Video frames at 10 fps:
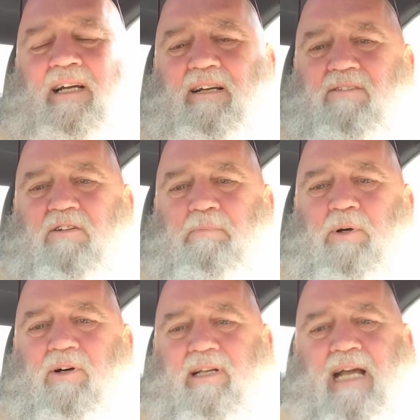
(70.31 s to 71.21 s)
If the
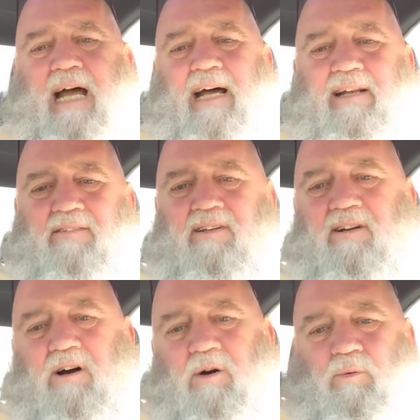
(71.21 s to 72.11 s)
Spirit of God isn't
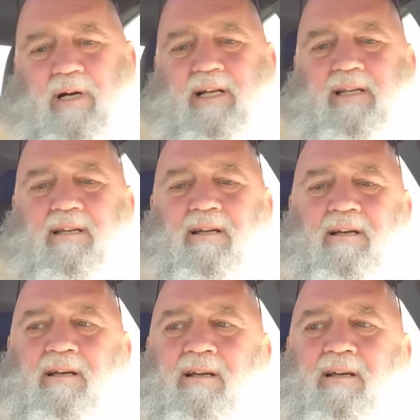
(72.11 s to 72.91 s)
already